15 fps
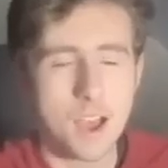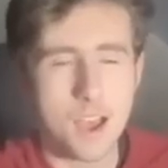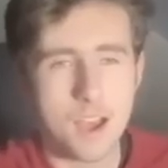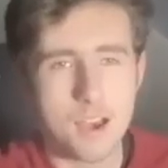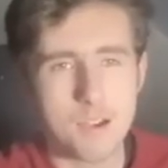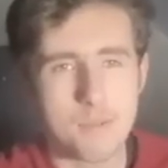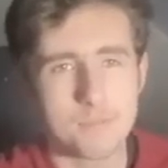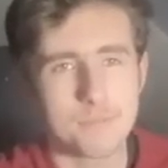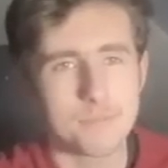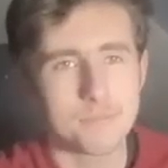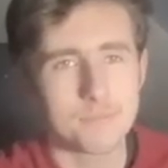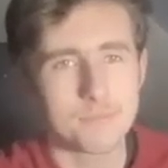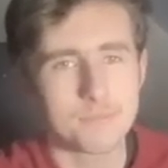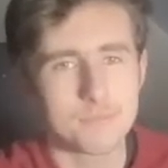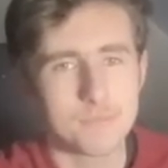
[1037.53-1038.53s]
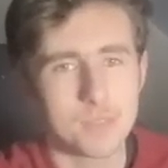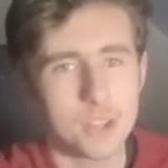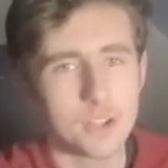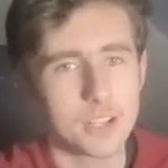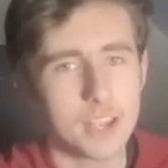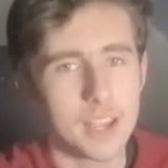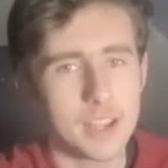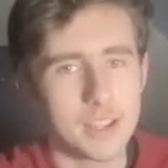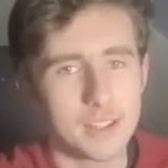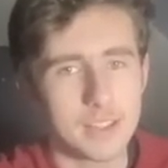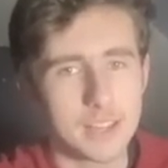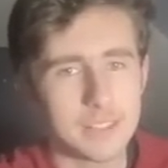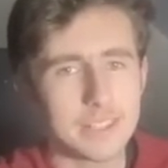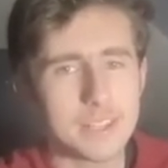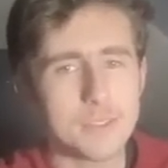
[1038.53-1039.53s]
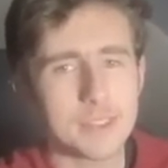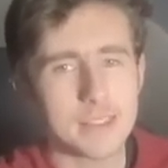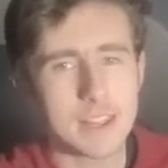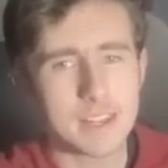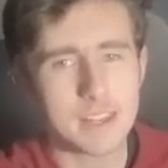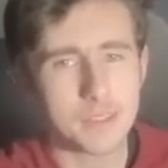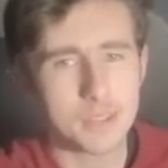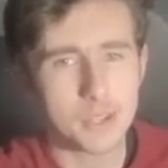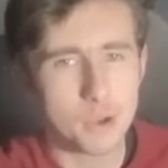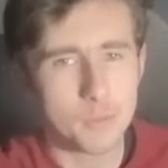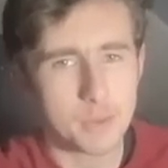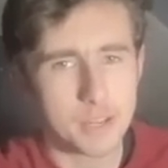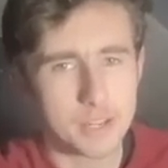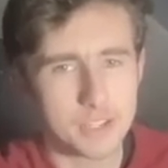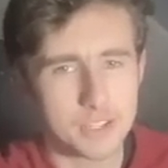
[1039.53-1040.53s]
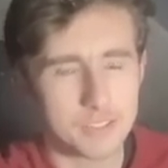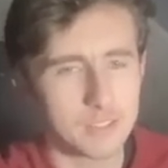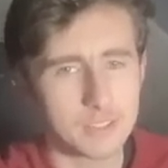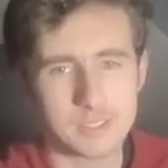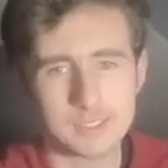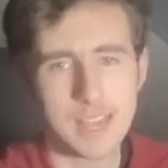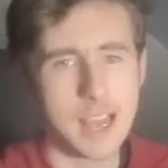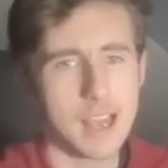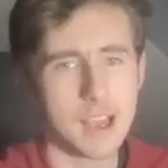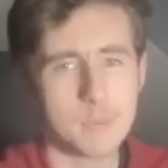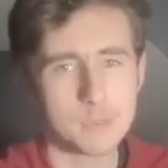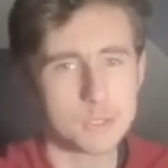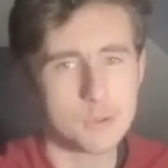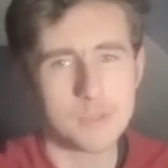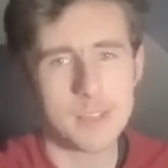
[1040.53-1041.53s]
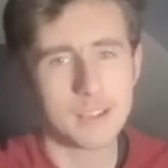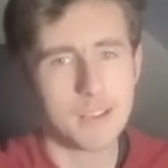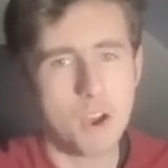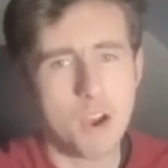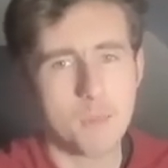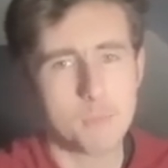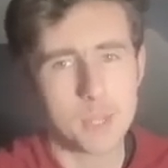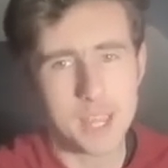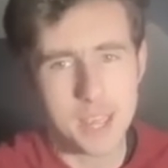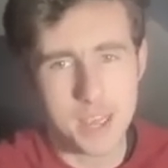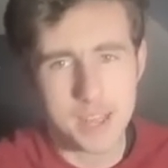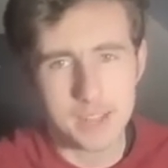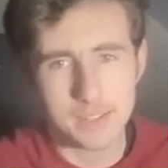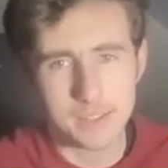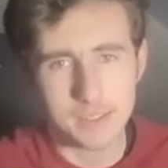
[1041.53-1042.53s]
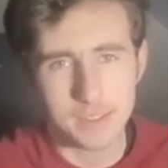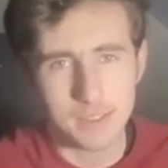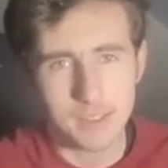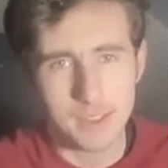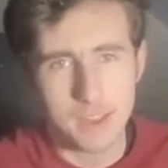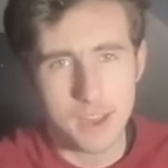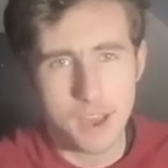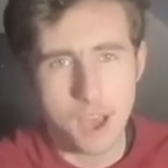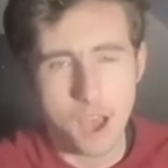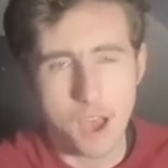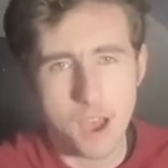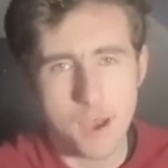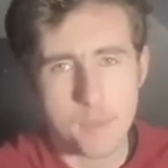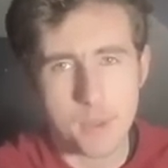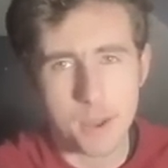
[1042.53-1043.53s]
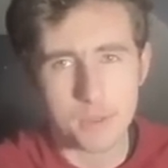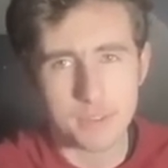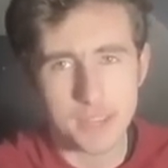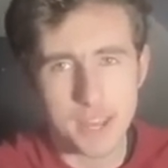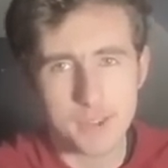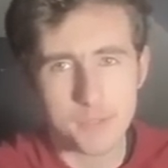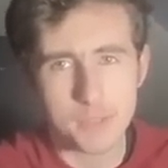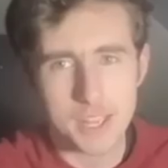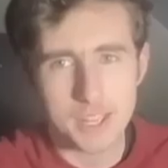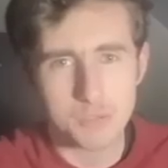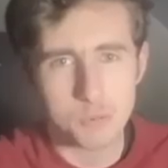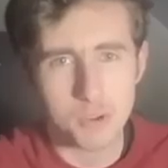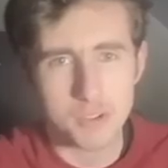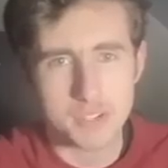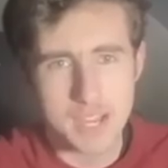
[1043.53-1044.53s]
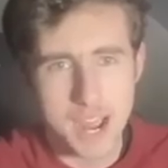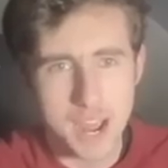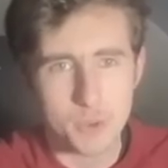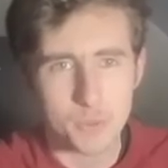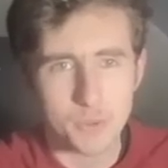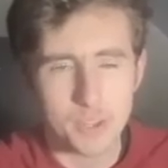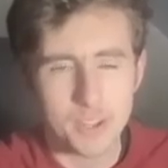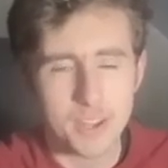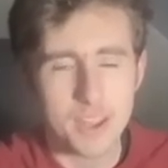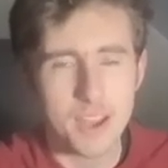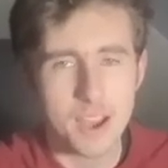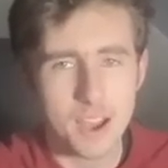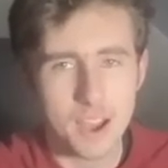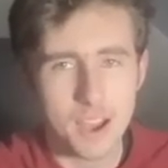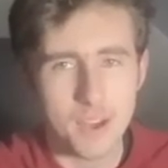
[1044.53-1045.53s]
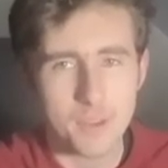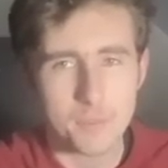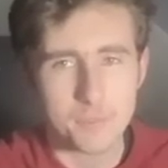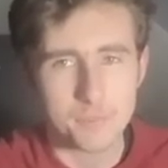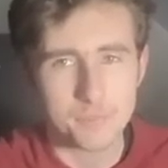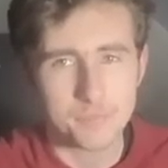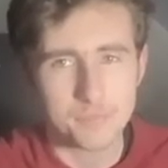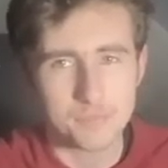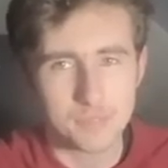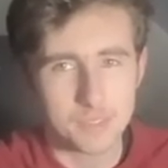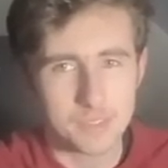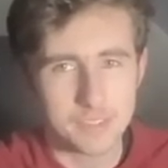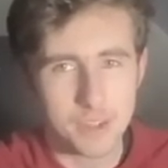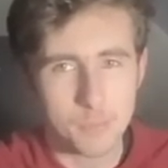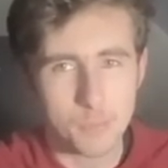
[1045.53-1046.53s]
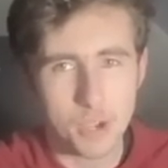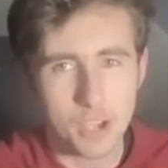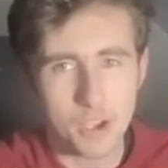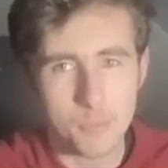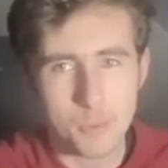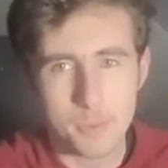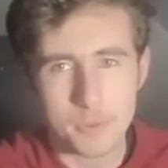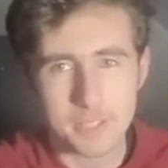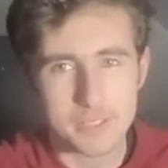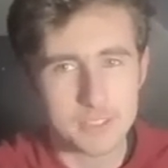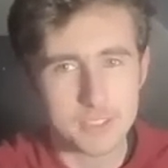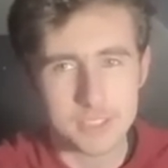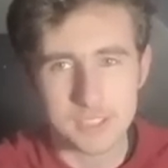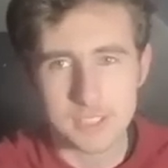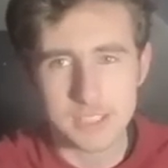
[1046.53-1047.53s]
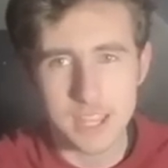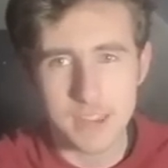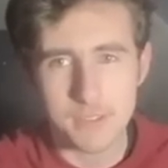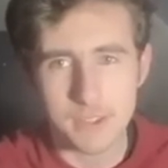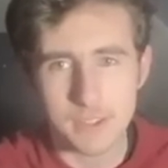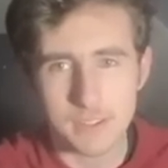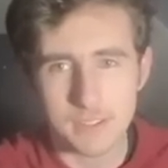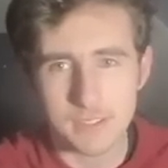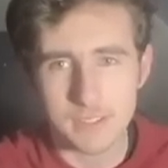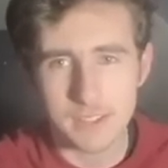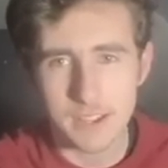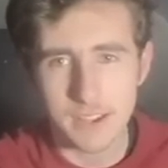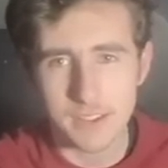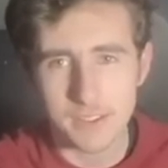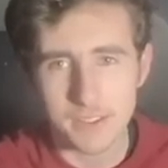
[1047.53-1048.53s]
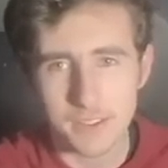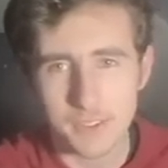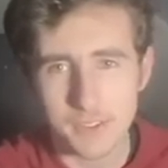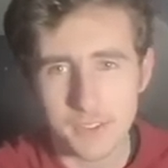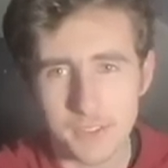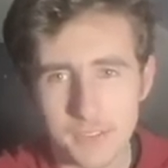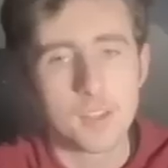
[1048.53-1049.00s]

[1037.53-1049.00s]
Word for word: Um, Okay, let's see if there's any other combinations, because that I'm sure that can't be it. Uh, but I'll save this one down um, somewhere. I'll probably just save it. Yeah, I don't know.